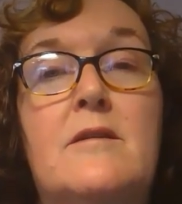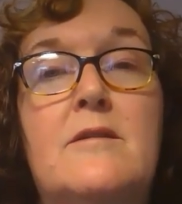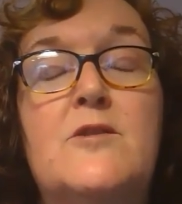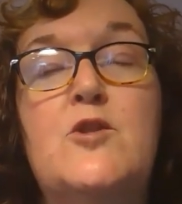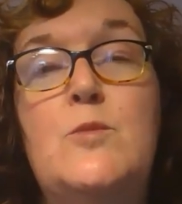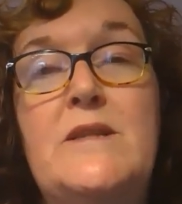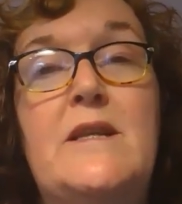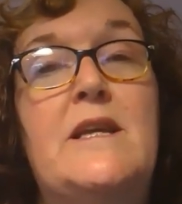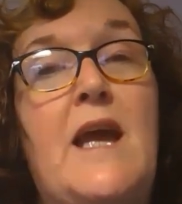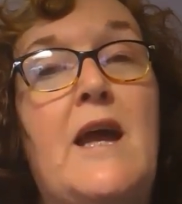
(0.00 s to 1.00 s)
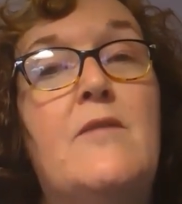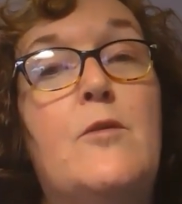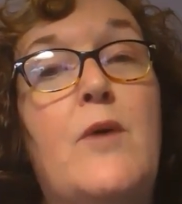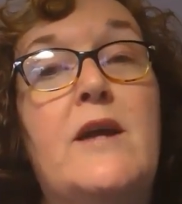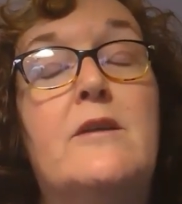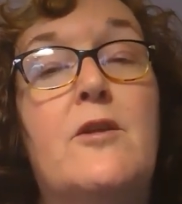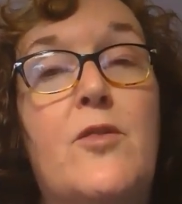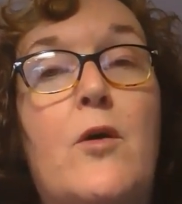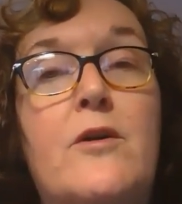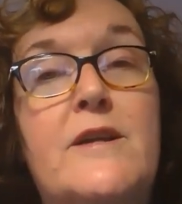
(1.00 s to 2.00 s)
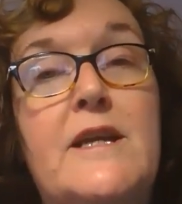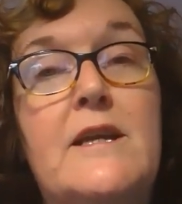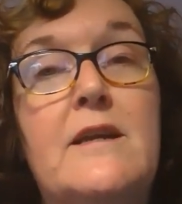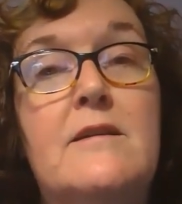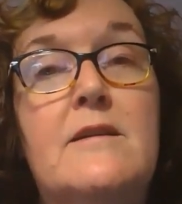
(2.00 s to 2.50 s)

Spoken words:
assuming that he had the right and authority